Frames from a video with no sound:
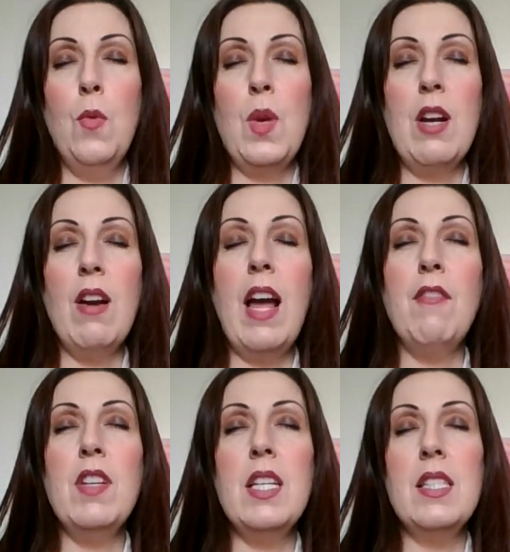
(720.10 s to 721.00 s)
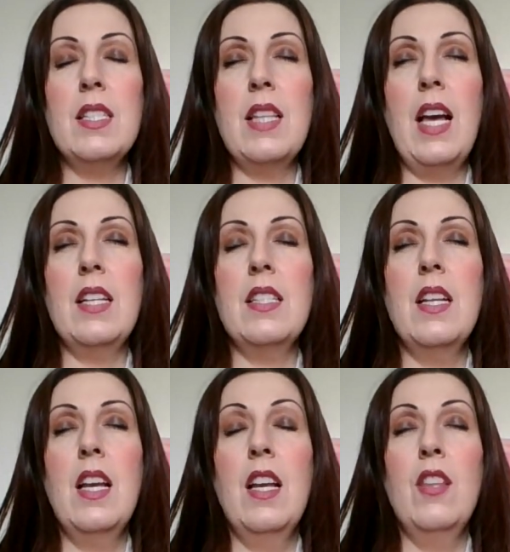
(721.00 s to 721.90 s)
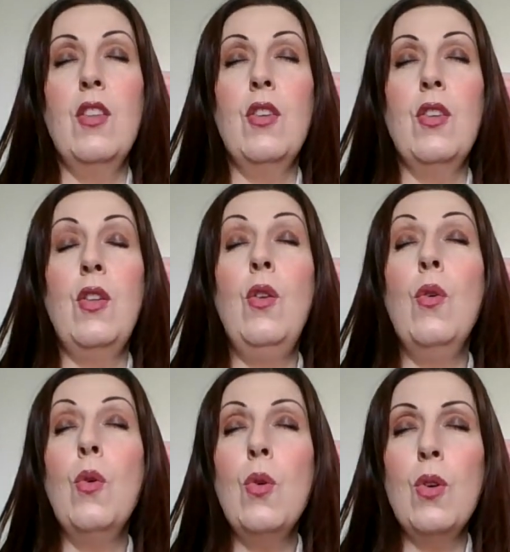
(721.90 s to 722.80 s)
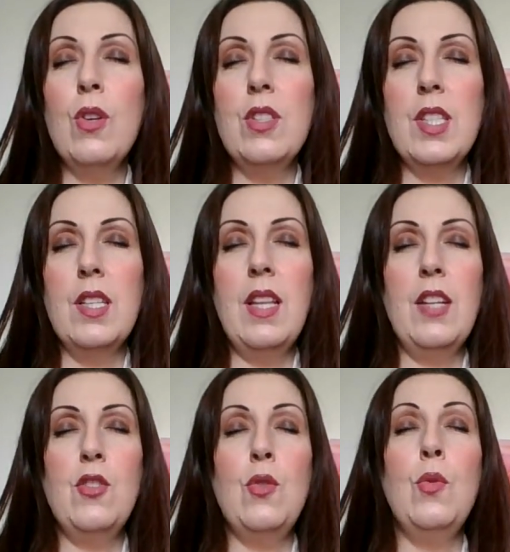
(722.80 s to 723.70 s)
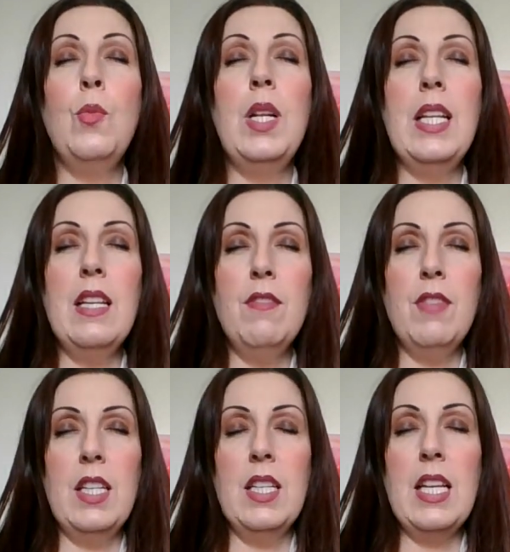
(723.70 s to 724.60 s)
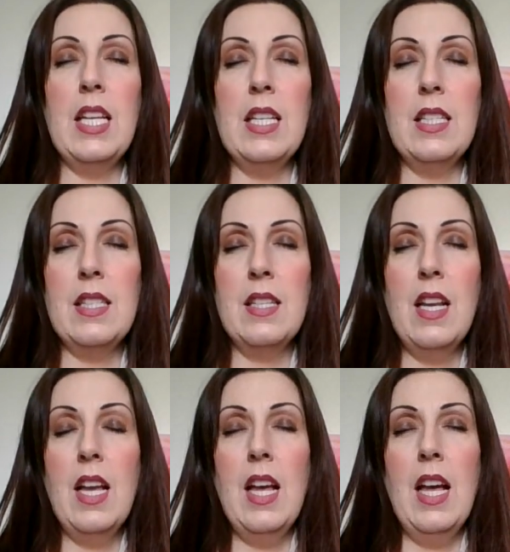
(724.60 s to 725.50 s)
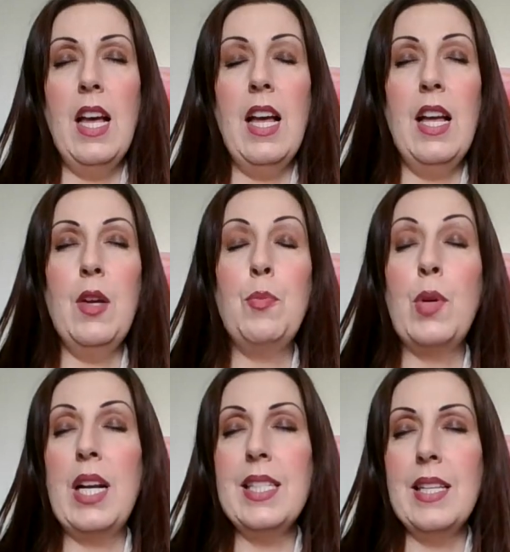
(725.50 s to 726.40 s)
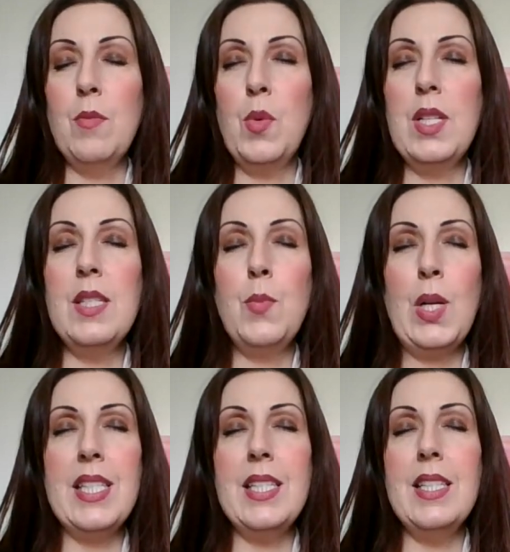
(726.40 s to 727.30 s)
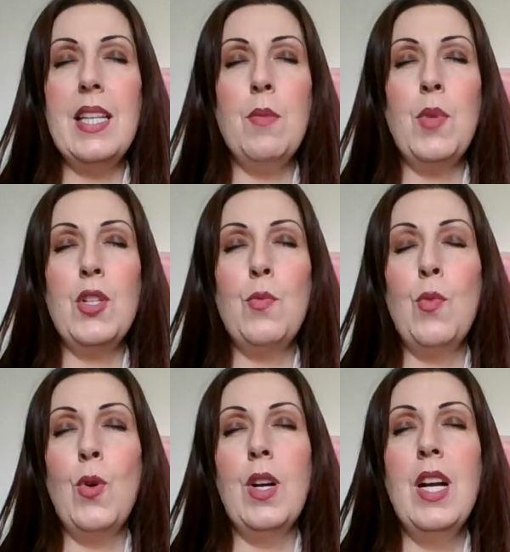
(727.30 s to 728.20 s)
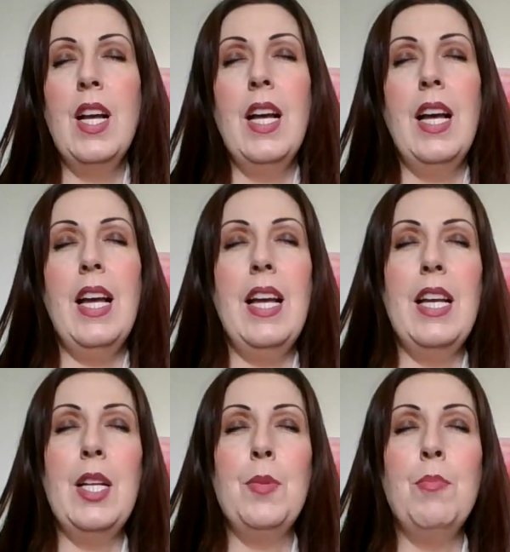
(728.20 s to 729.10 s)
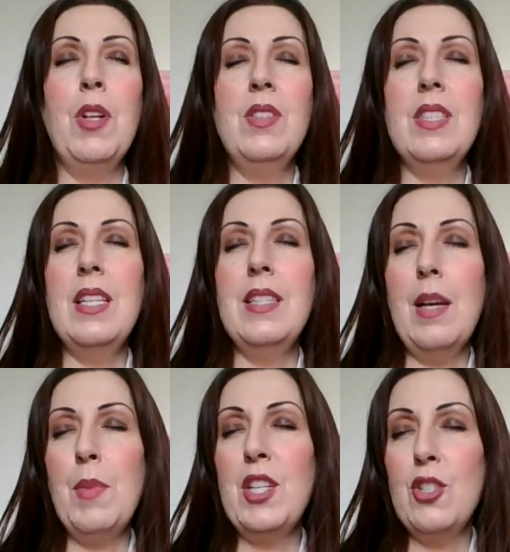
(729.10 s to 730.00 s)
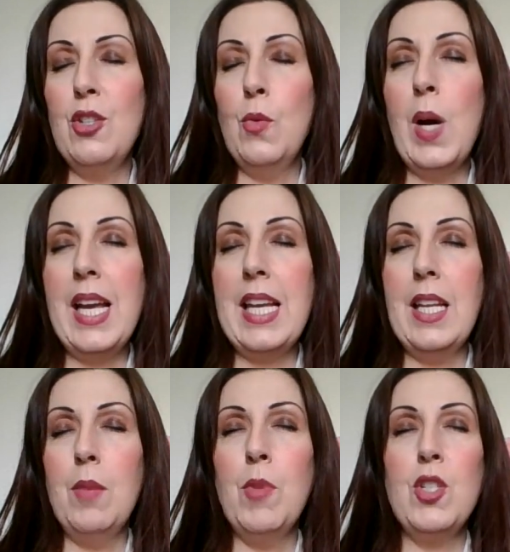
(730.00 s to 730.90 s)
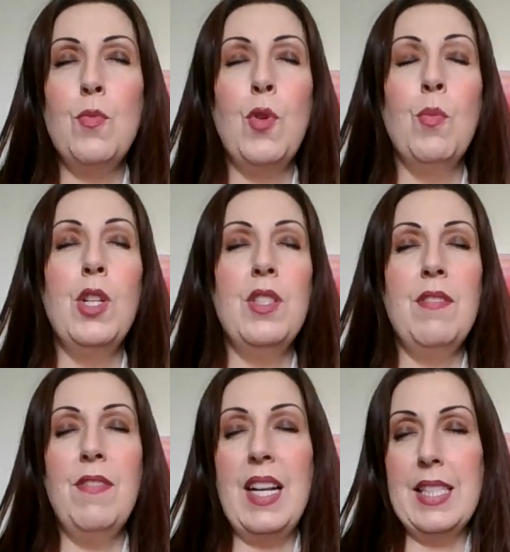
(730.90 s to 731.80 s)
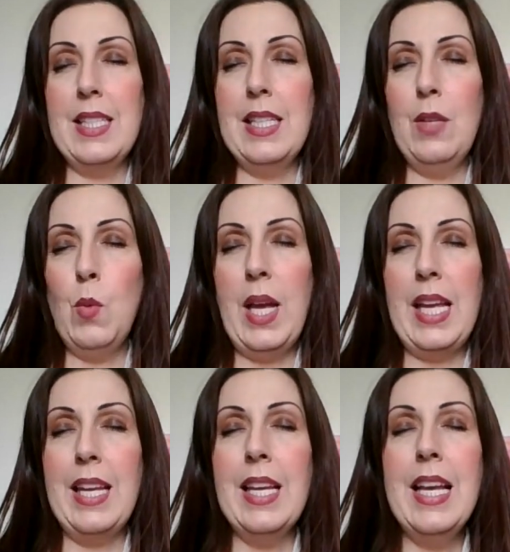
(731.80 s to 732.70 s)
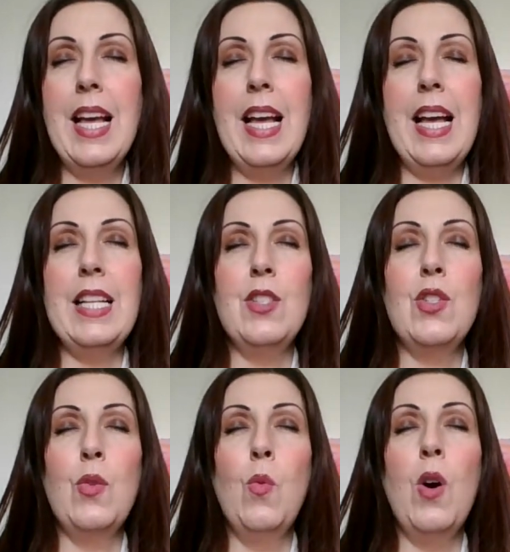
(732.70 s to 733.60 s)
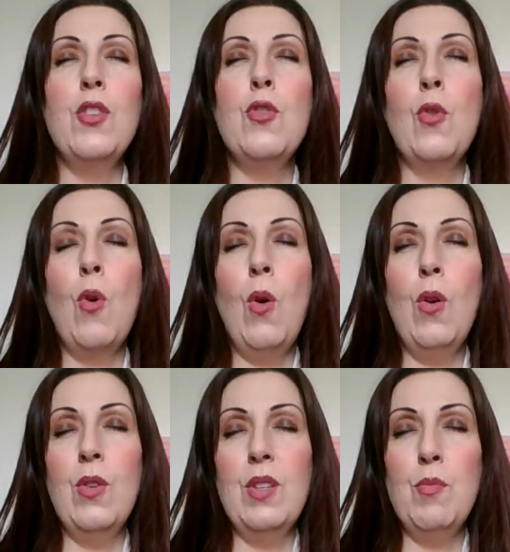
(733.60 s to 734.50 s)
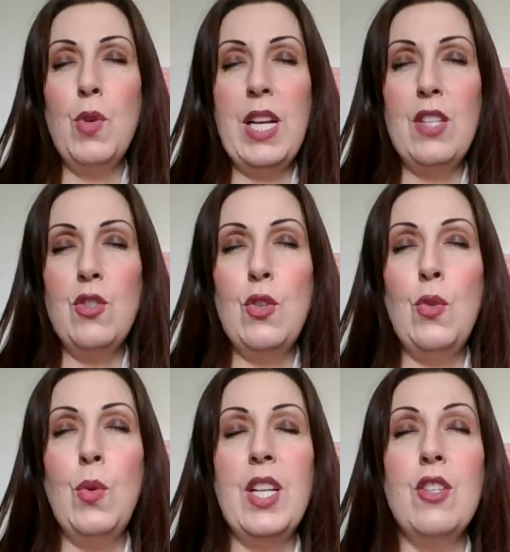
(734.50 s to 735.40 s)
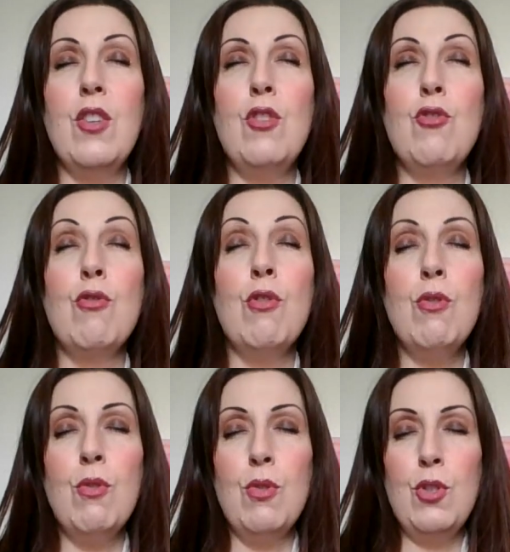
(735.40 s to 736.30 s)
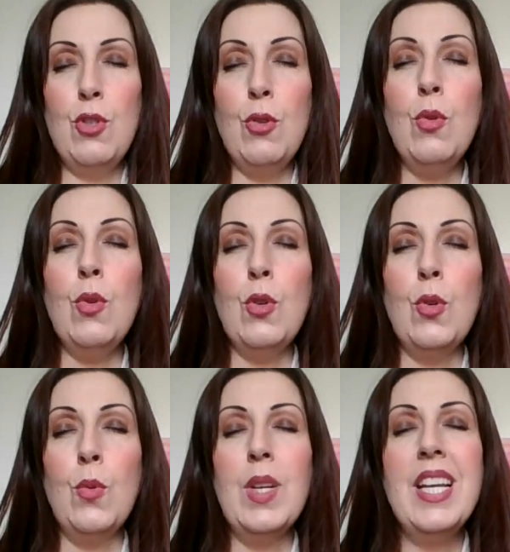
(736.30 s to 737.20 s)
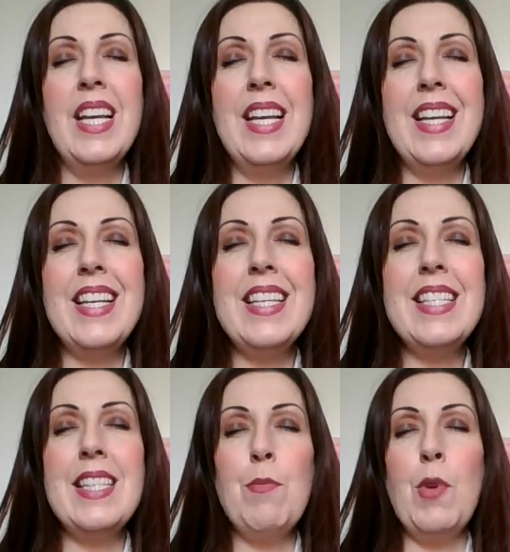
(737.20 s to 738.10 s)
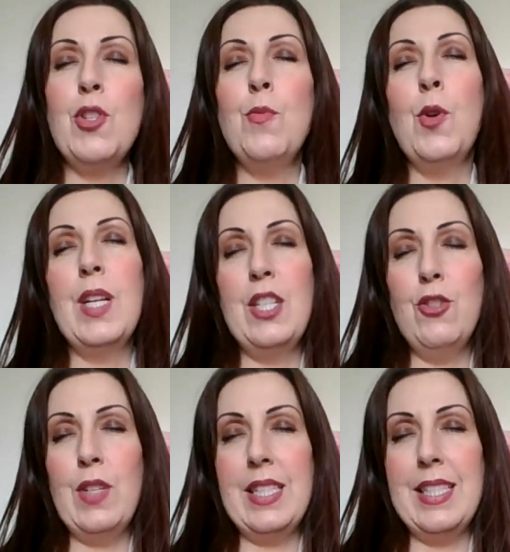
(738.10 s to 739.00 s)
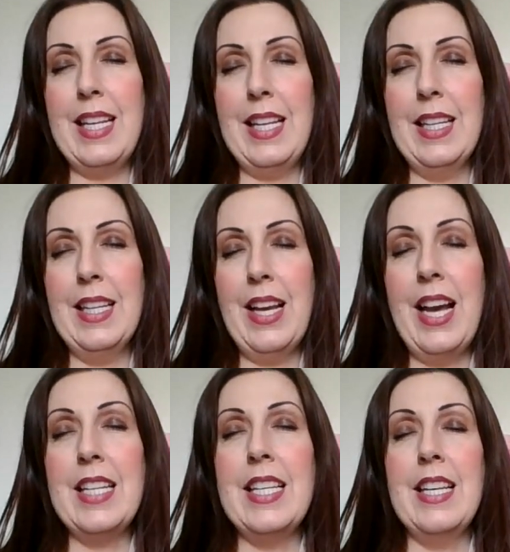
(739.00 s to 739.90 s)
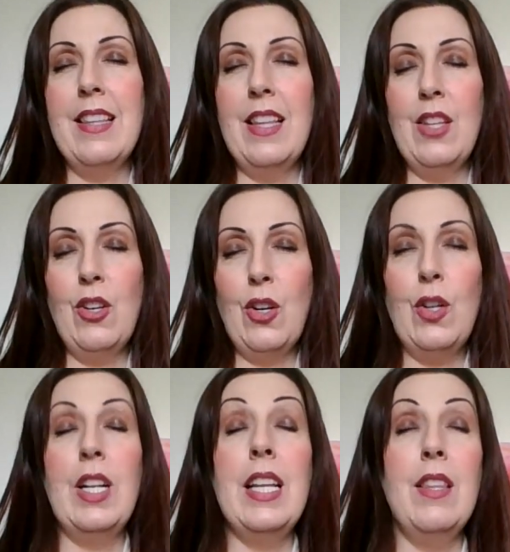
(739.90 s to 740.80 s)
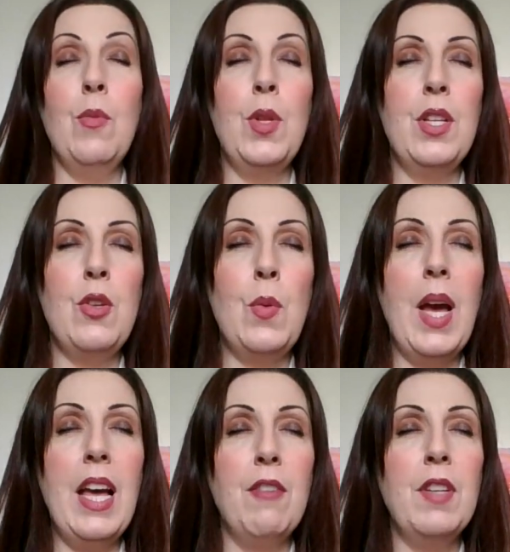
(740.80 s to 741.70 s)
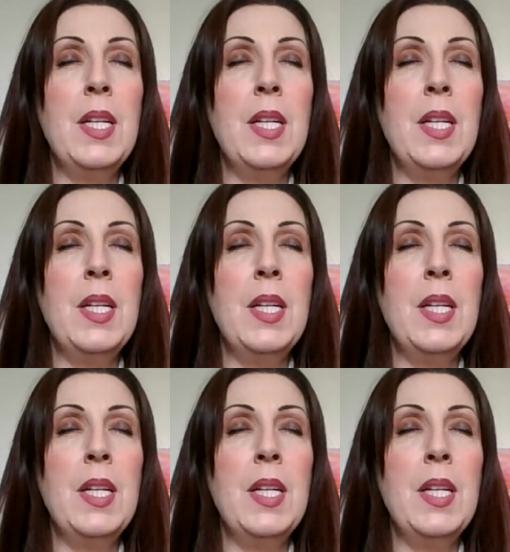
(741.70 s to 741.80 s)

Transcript: We are evidence that the Lord that you believe in is present, but is present in a much more multi-dimensional way, in much more multifaceted way. And so what you call on and pray to and draw to you is a much more interesting idea than the one that you have.